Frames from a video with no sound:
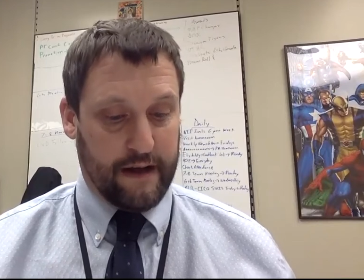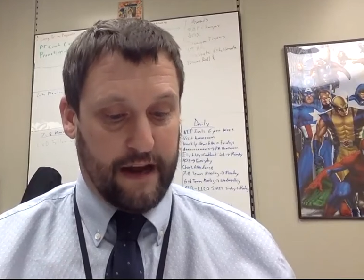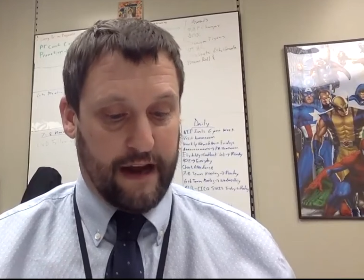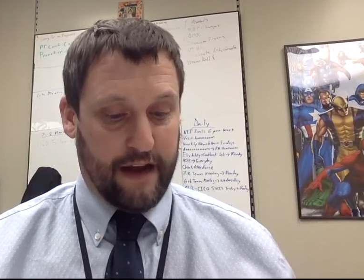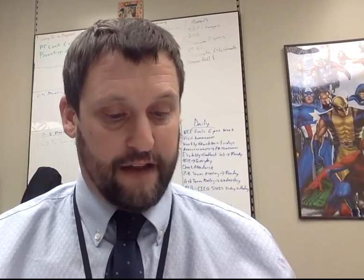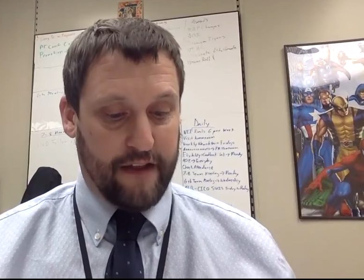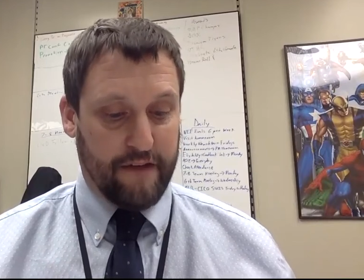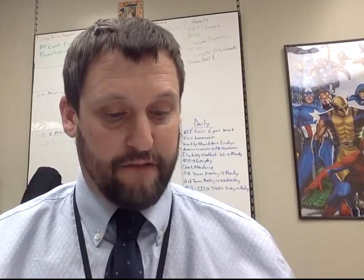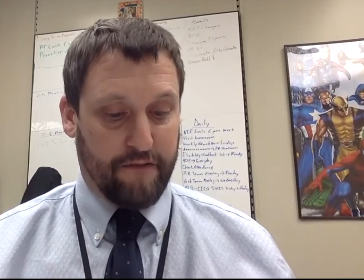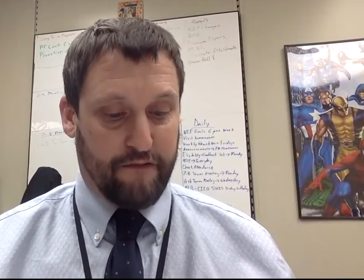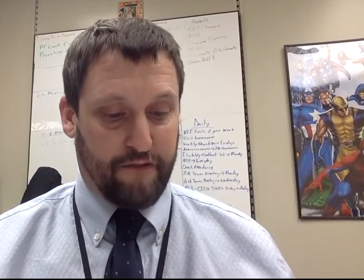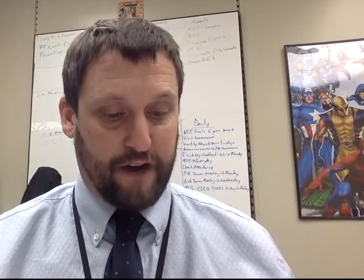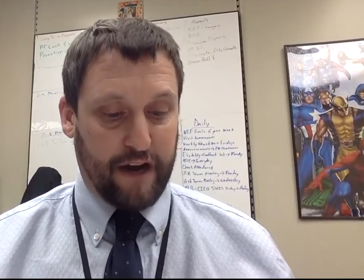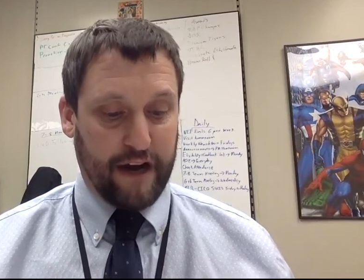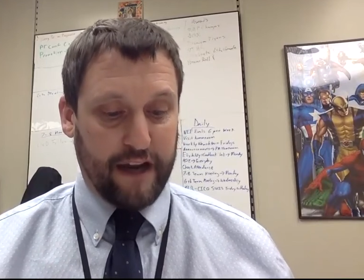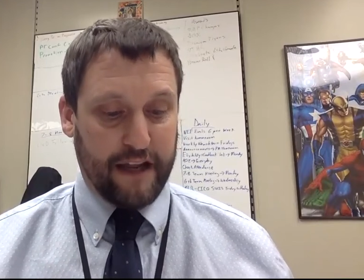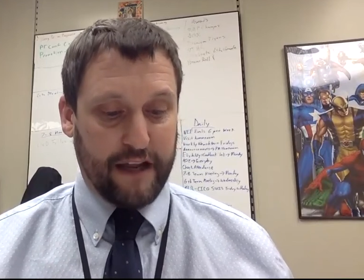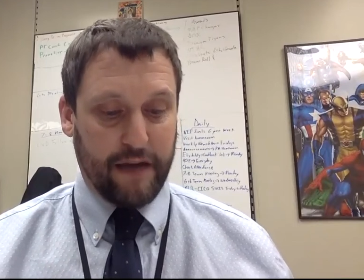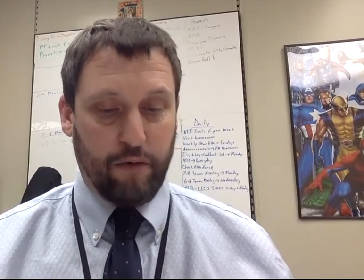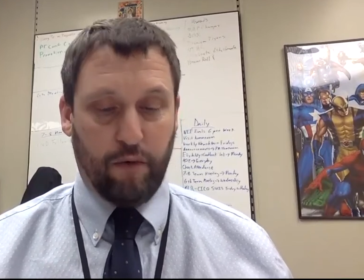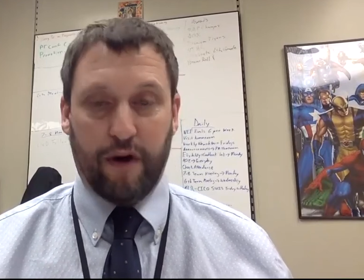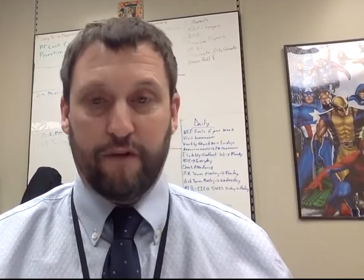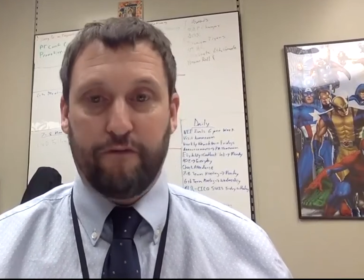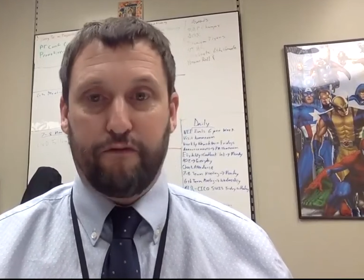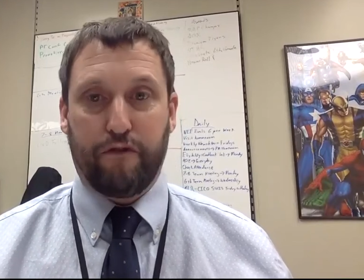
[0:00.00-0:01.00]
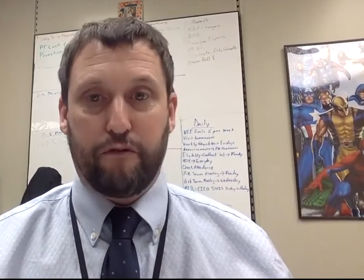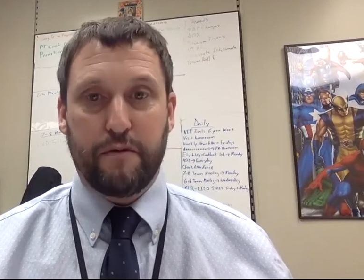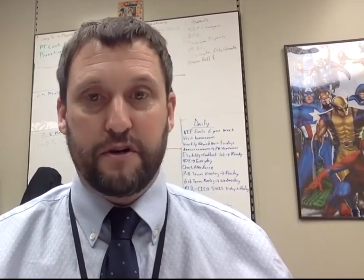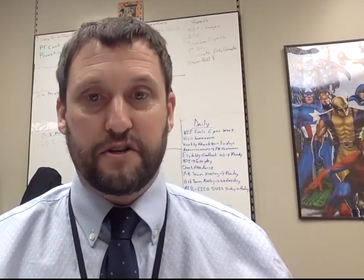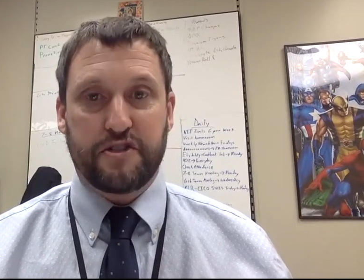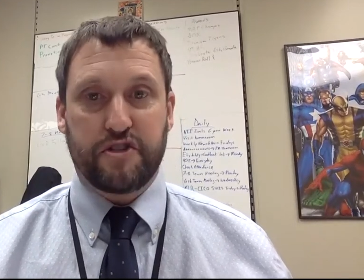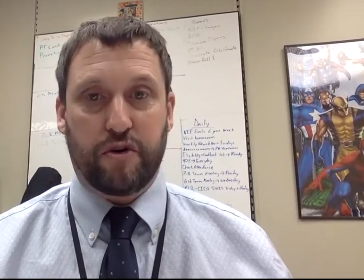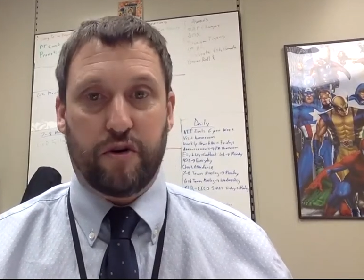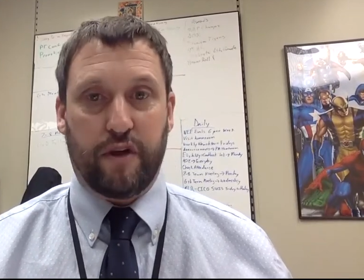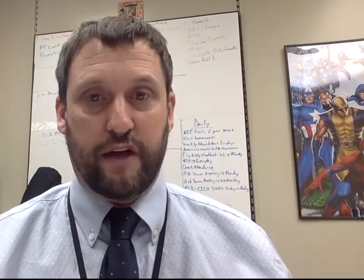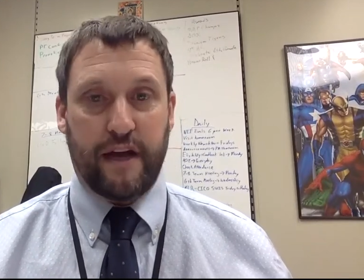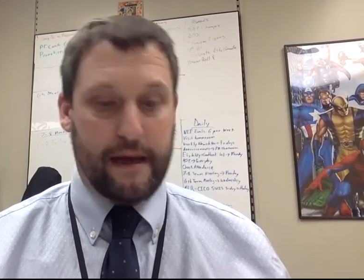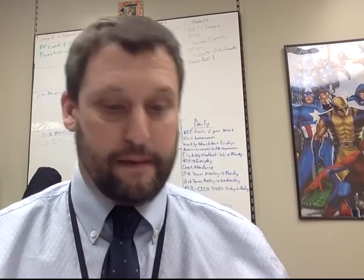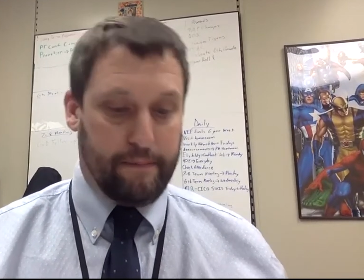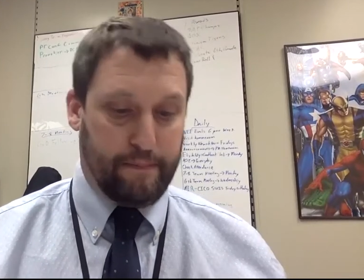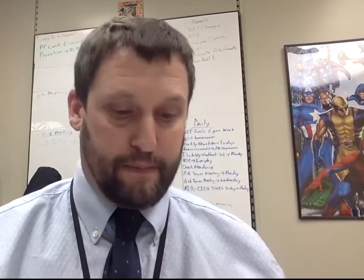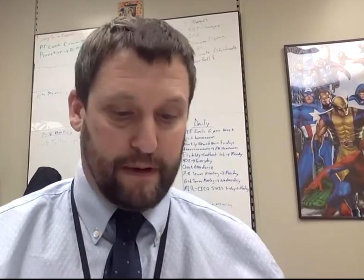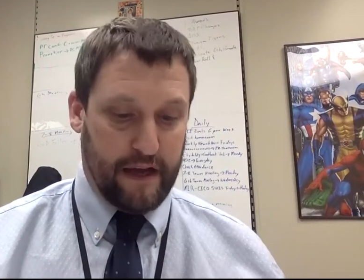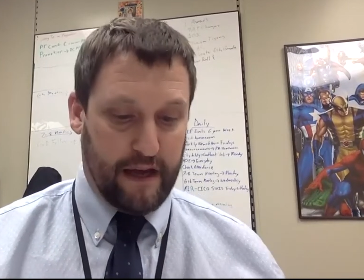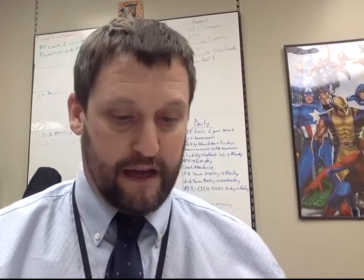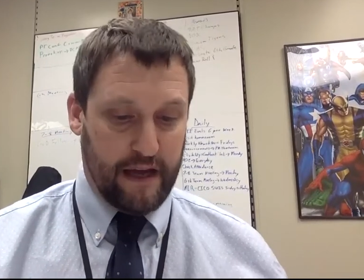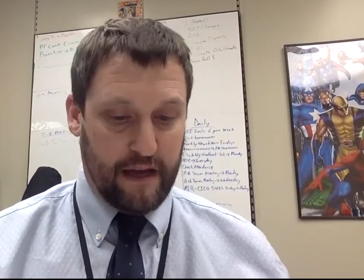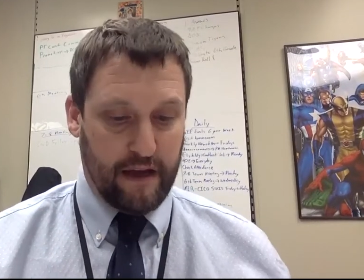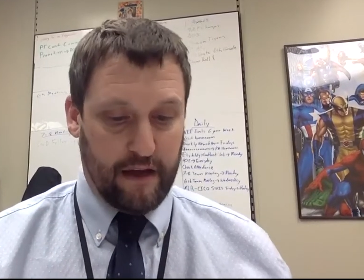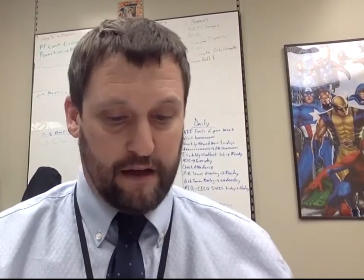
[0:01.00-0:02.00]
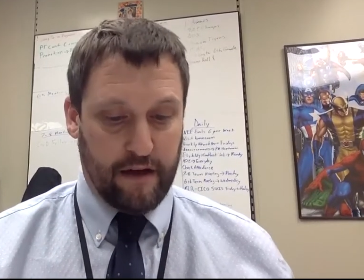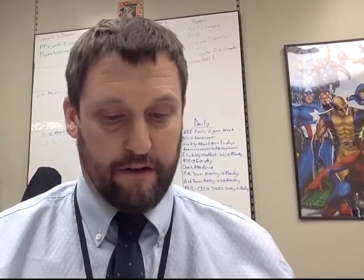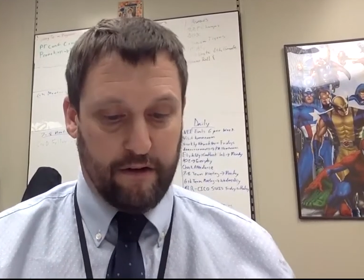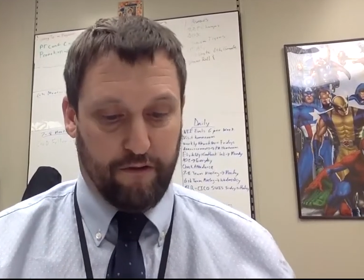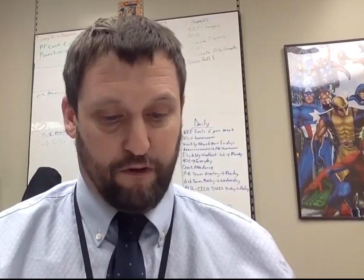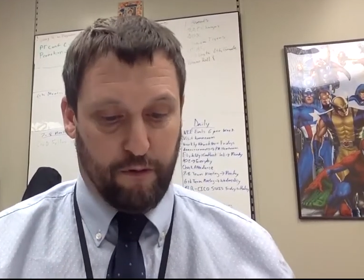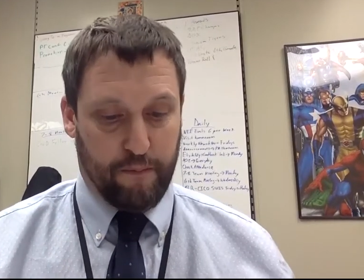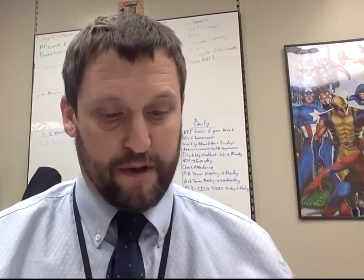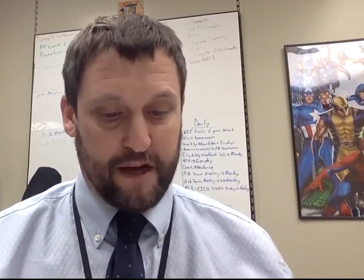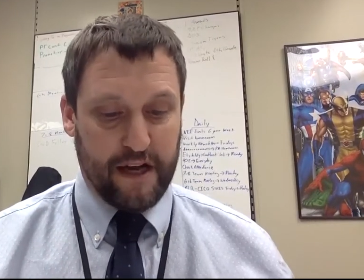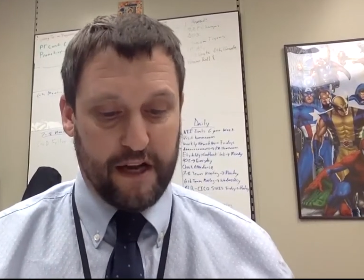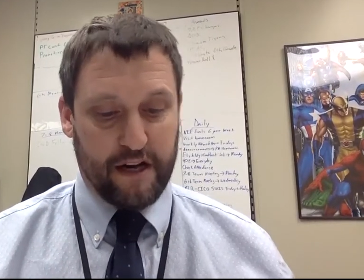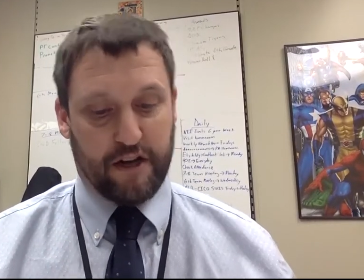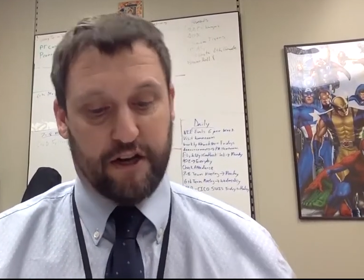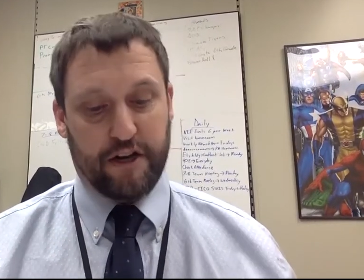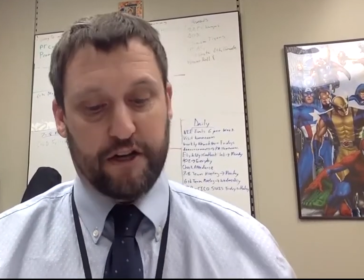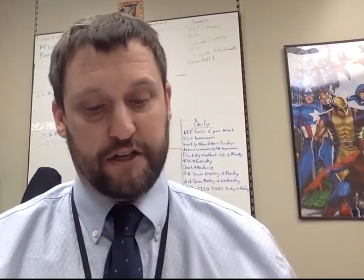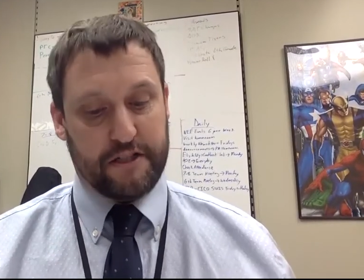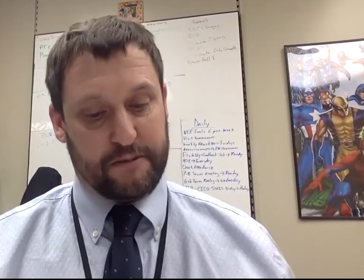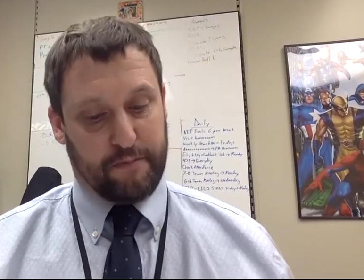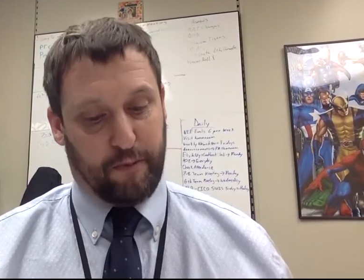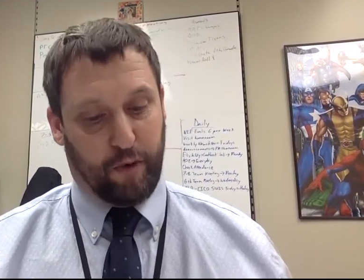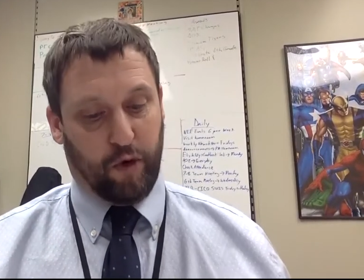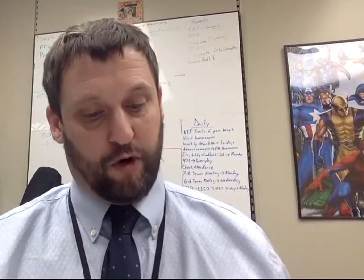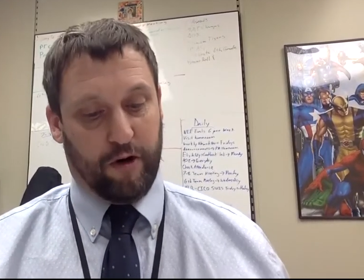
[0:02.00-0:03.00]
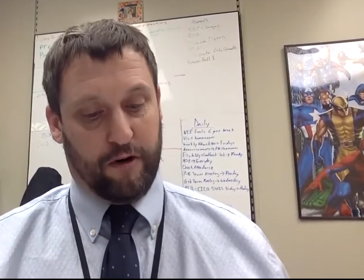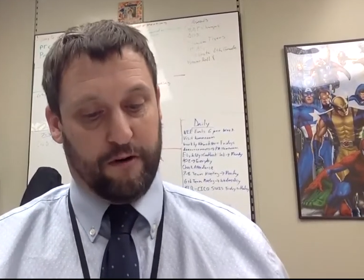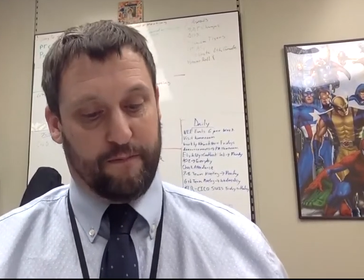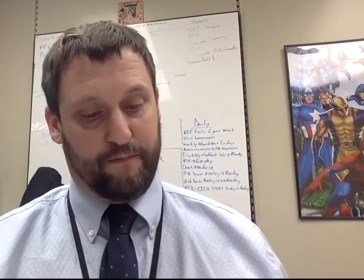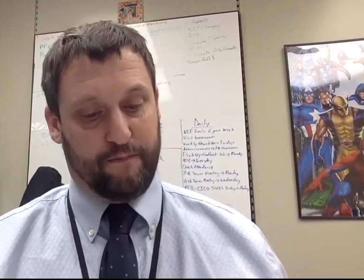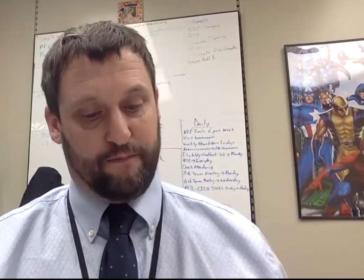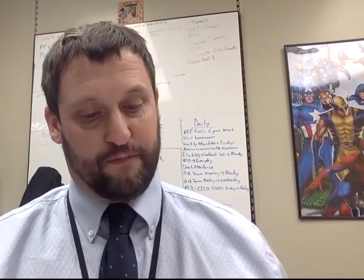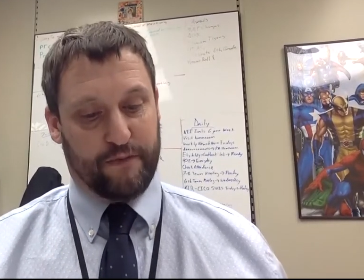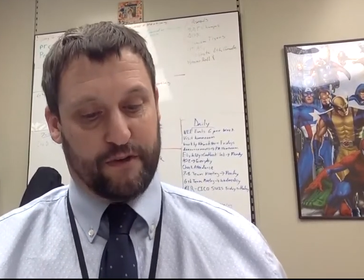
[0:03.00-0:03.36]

And then finally, one for Mr. Lampy for being a good sport.